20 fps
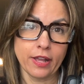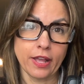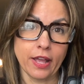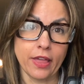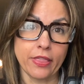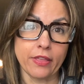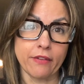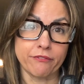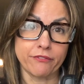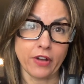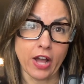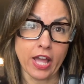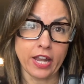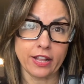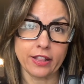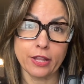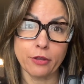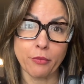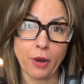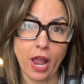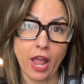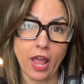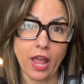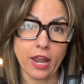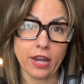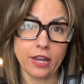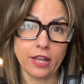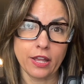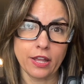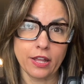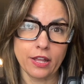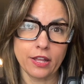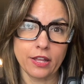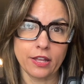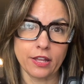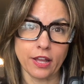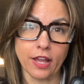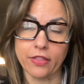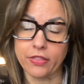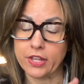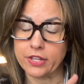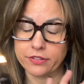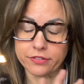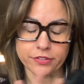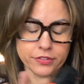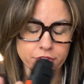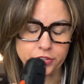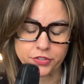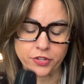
and then finally red and then